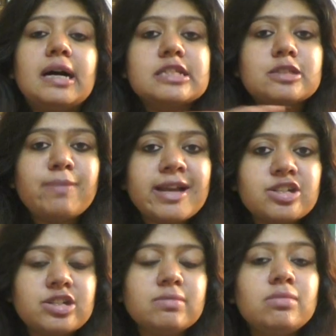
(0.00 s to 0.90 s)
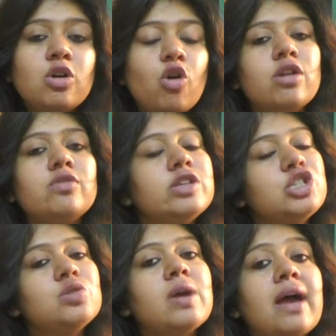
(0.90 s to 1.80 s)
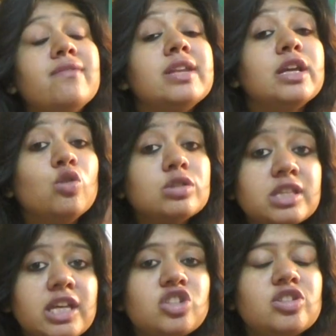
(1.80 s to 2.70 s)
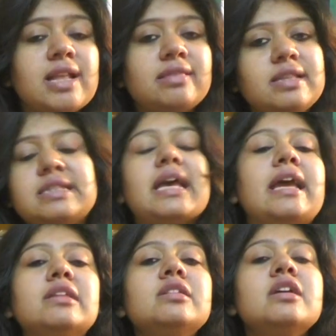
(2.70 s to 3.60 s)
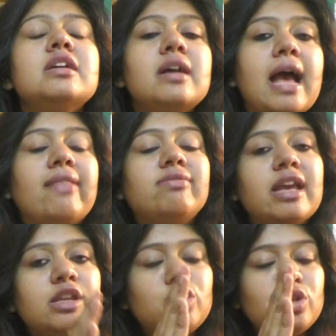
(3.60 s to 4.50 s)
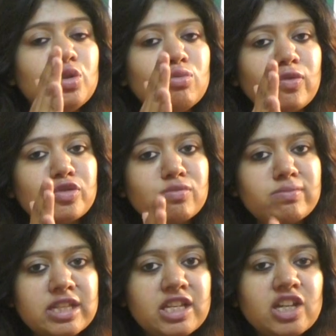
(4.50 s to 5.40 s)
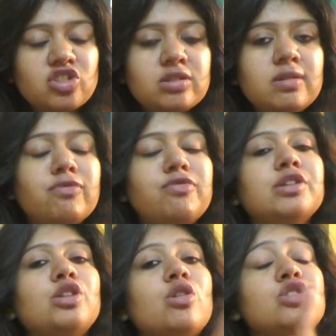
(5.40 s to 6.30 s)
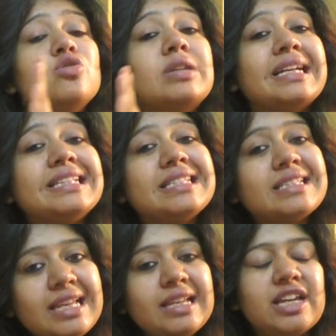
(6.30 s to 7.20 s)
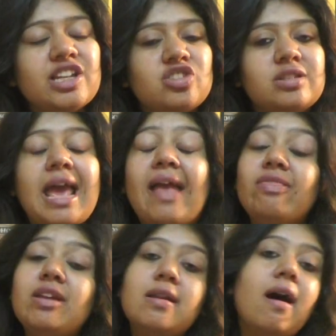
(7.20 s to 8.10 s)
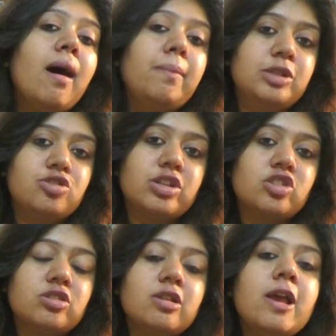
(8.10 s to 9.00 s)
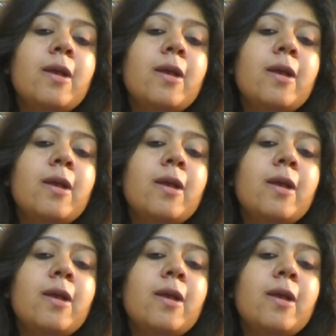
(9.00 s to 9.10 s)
A spectrum on which you have negotiation at this end, and then you move to mediation, further on to conciliation, and then arbitration.